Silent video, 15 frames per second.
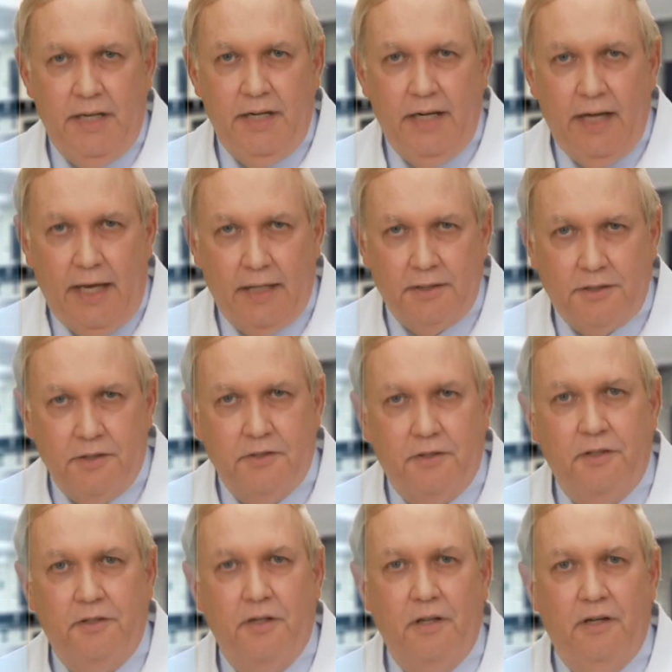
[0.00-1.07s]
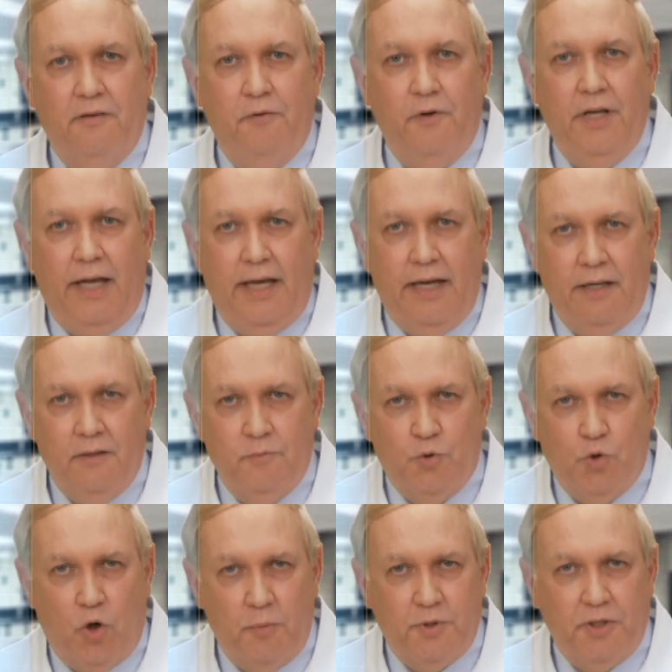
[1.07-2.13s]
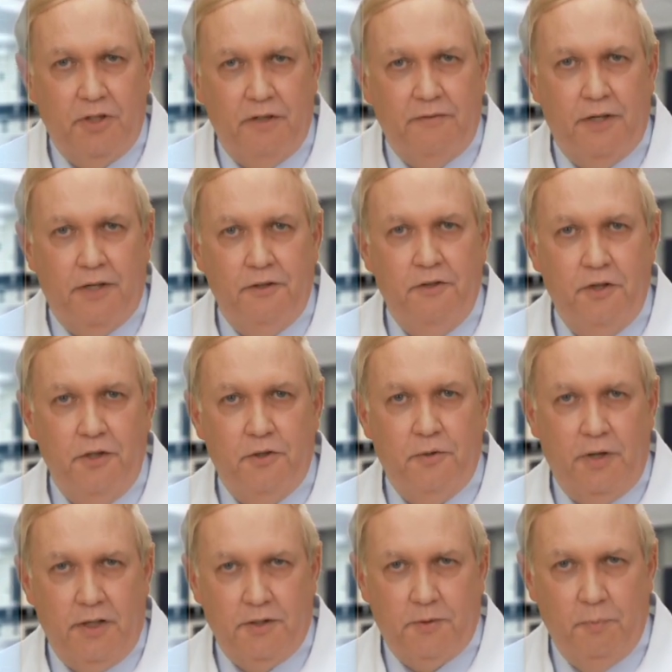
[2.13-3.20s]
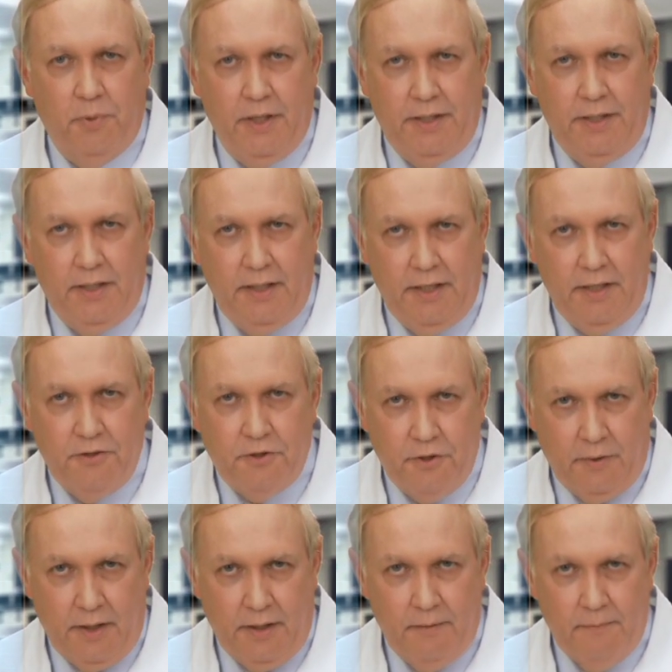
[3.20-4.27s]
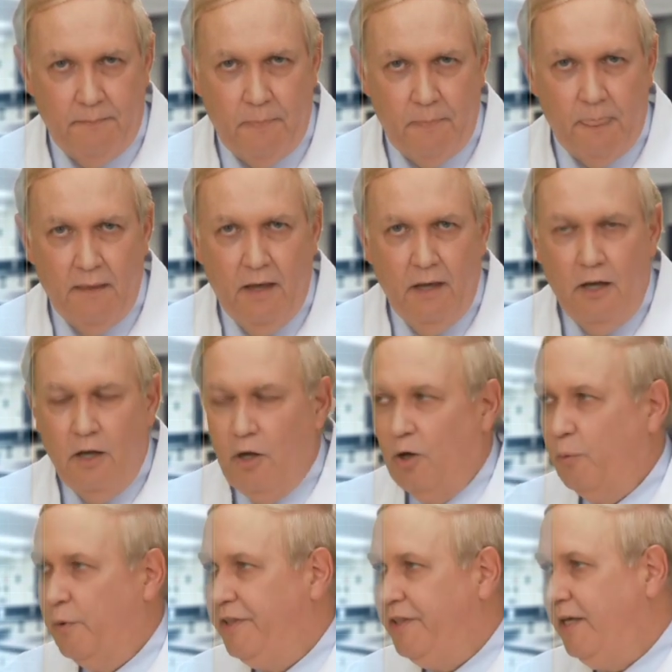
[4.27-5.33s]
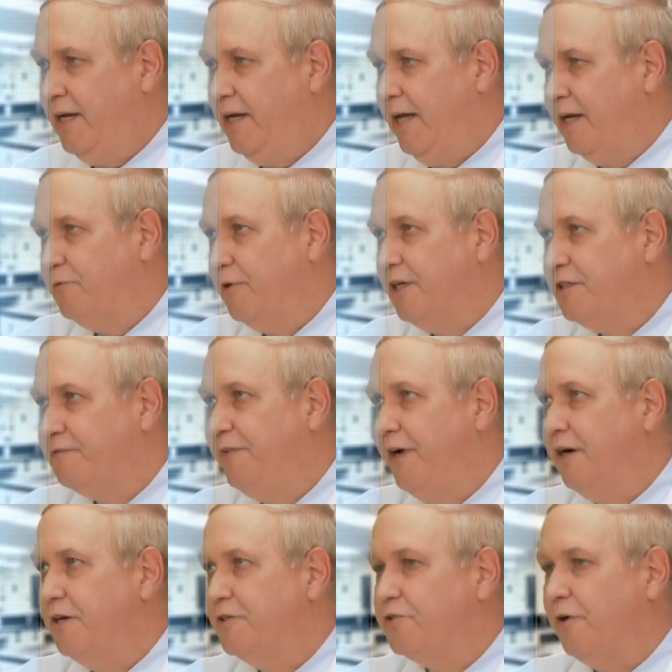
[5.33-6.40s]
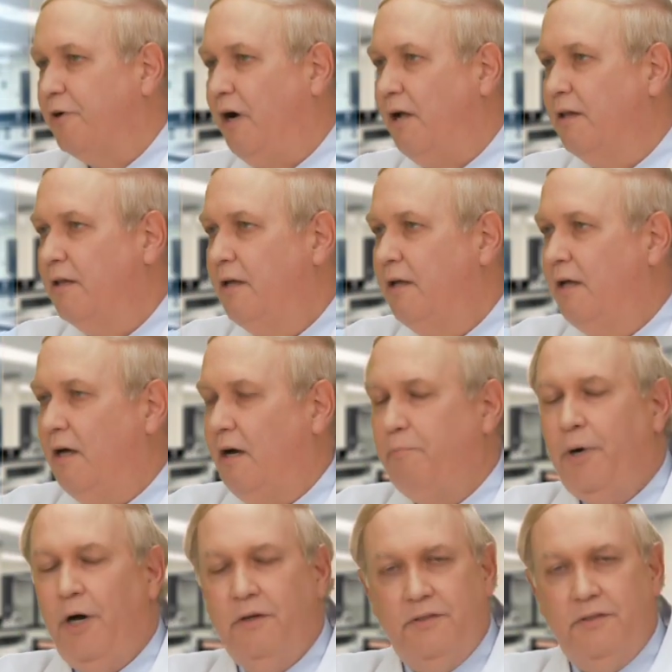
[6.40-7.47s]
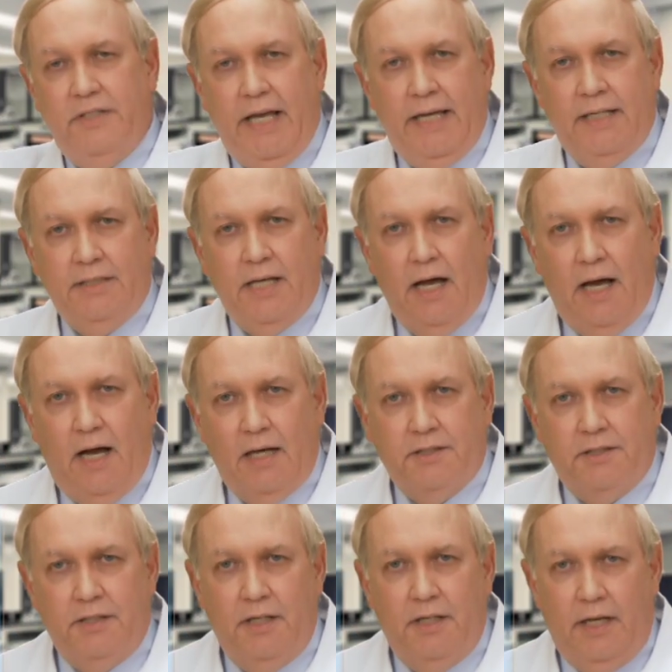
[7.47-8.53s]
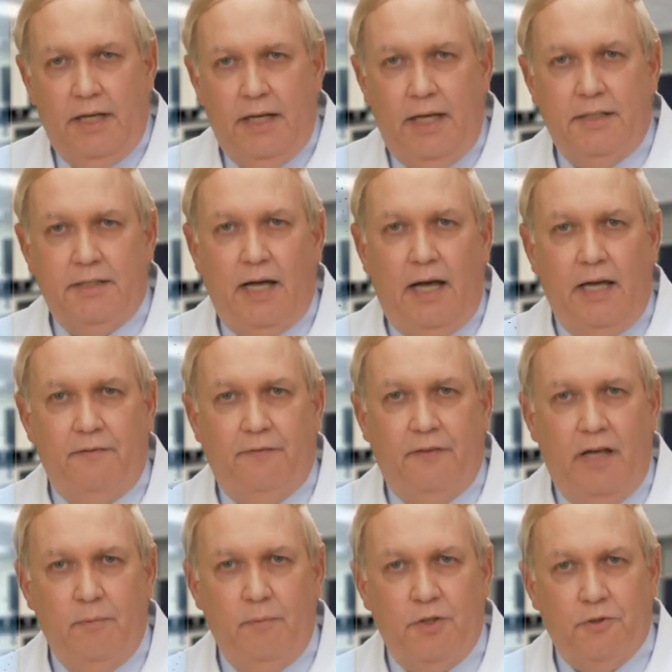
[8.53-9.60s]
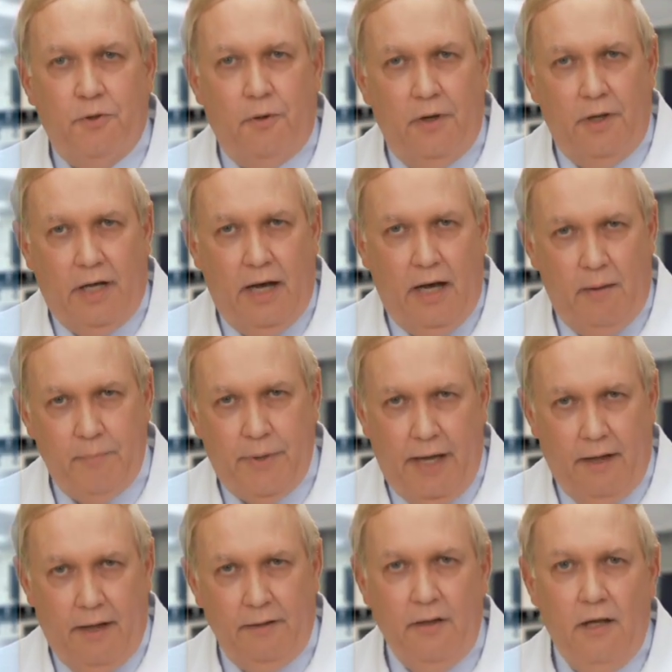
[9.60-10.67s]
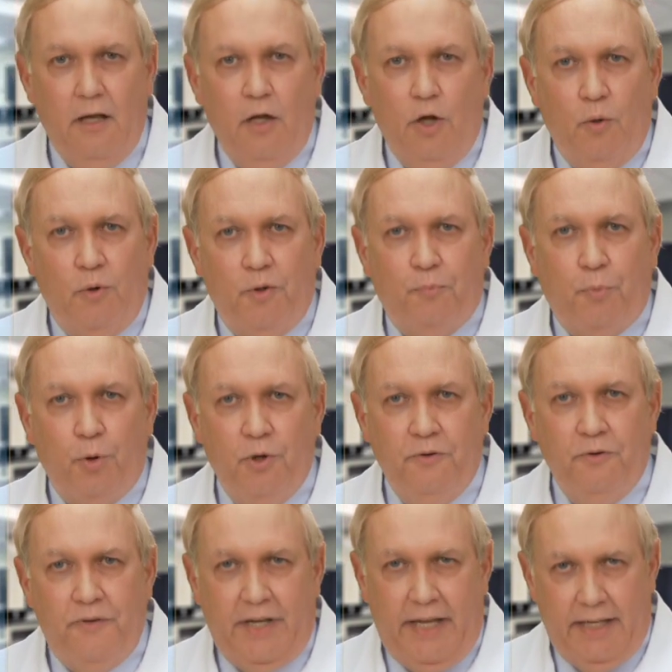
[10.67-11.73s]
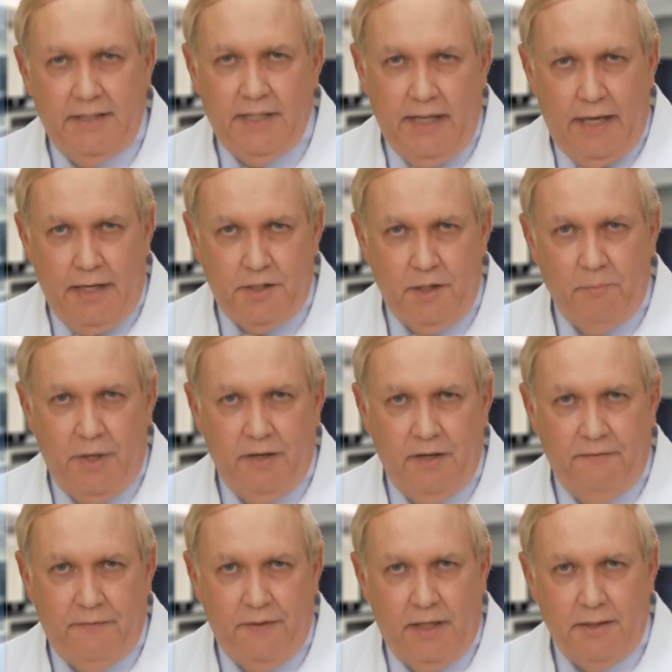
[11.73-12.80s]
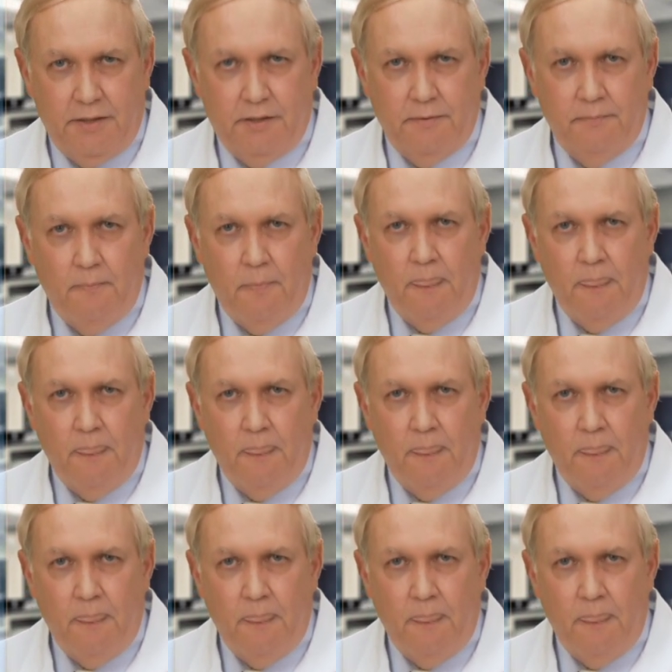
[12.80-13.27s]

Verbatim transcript: it enhances the delivery and absorption of other nutrients blended into it. We then add resveratrol, a potent antioxidant and anti-inflammatory compound with proven anti-aging benefits.